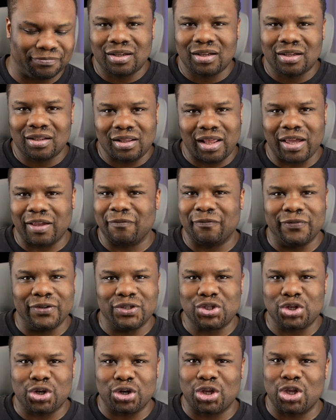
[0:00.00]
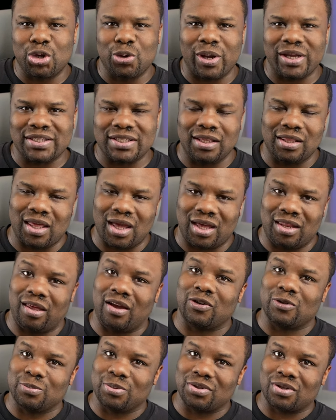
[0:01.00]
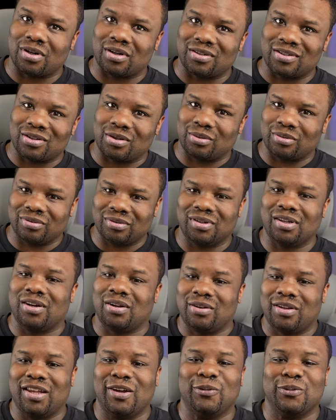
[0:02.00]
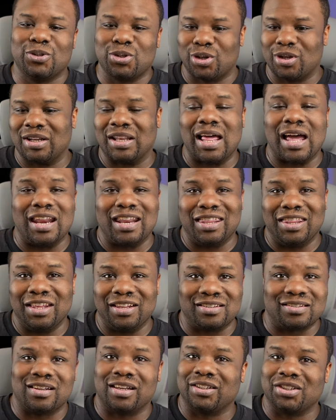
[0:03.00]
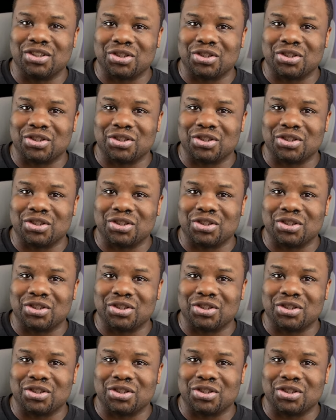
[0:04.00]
like visitor queue. I seen that, and that was bizarre. So, you know, that was on the line of this, like just